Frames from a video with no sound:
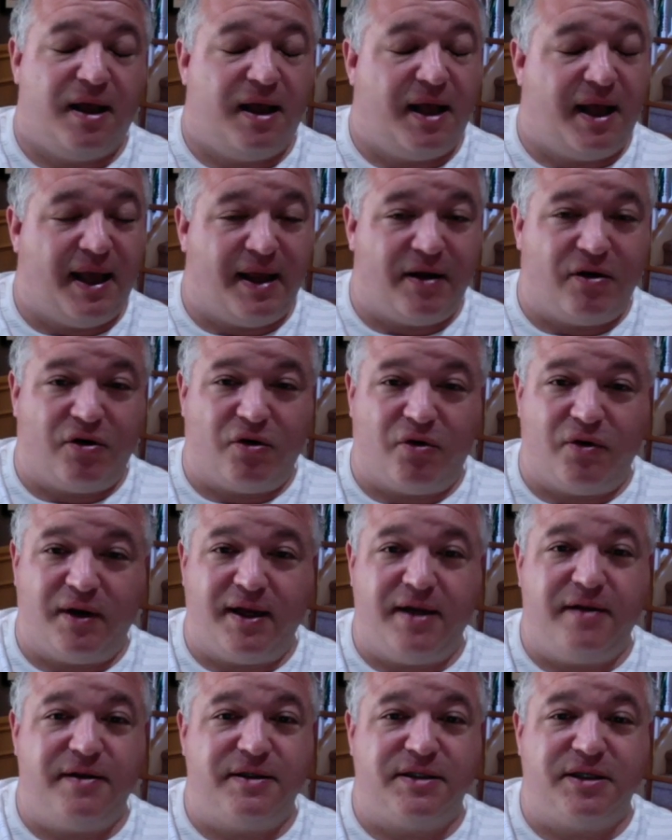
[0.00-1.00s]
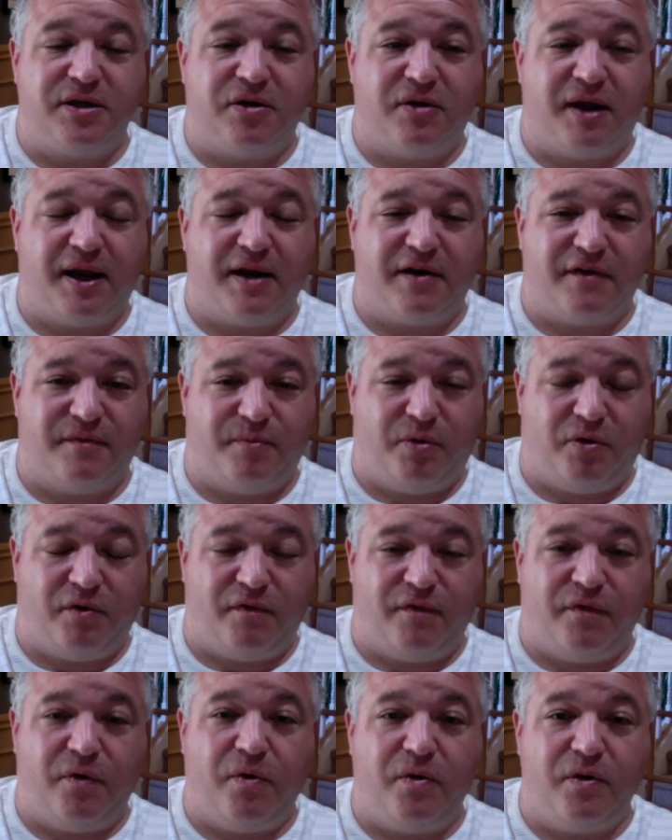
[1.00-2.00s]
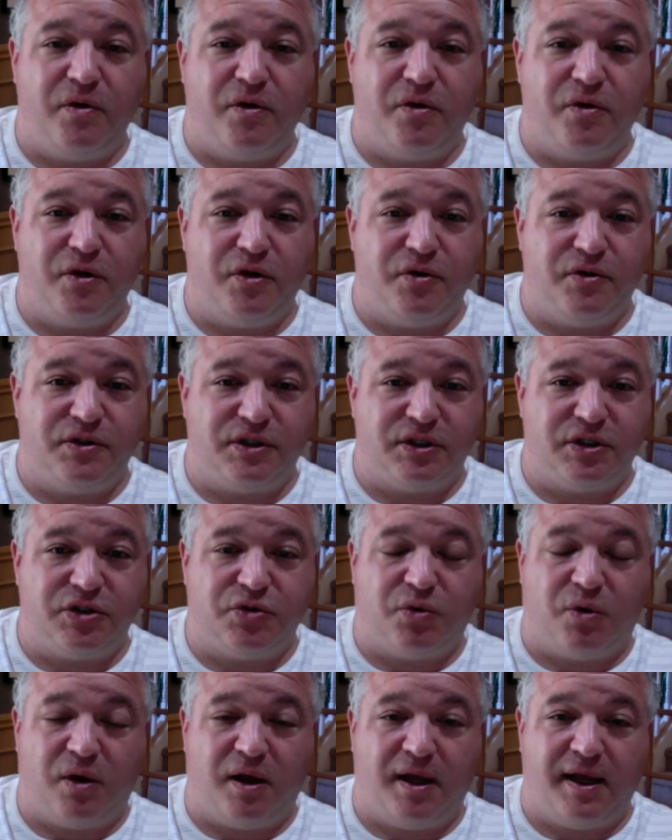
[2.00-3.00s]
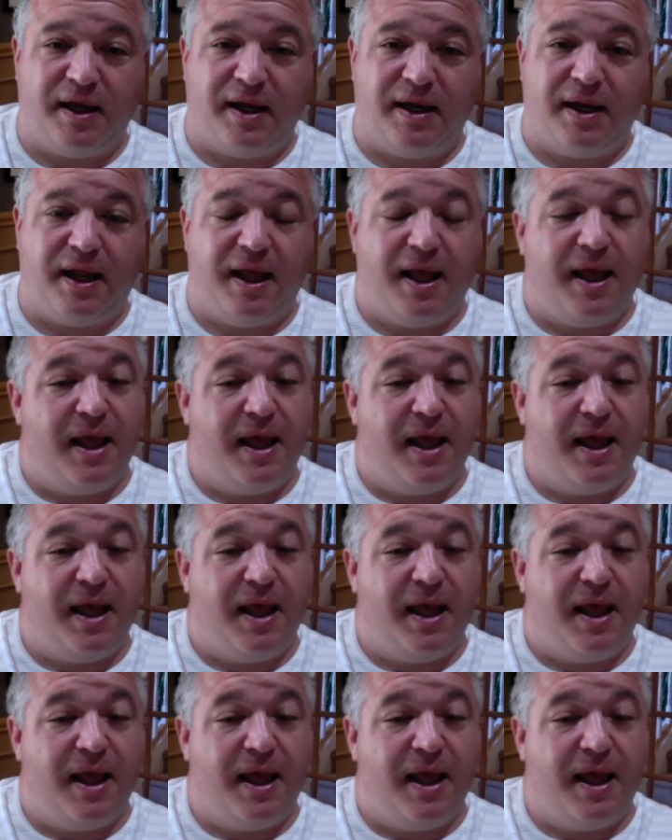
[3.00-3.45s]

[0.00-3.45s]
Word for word: i created this interactive portfolio using twine